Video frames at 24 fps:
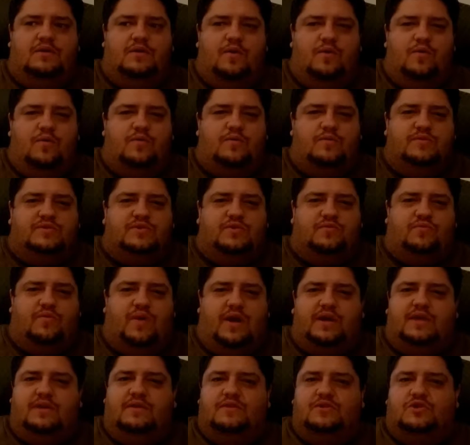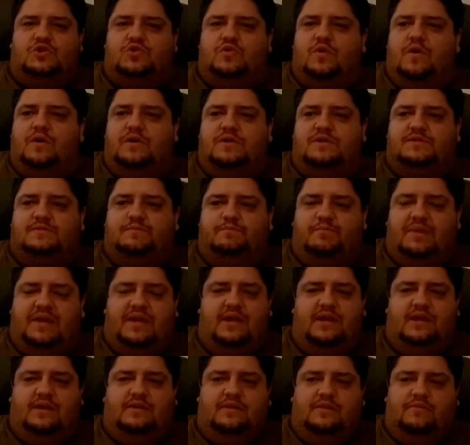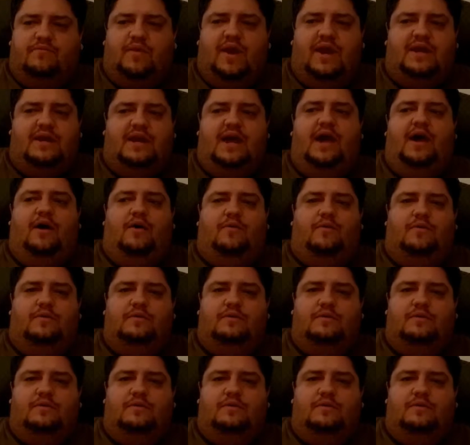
Goku's already the strongest being right now.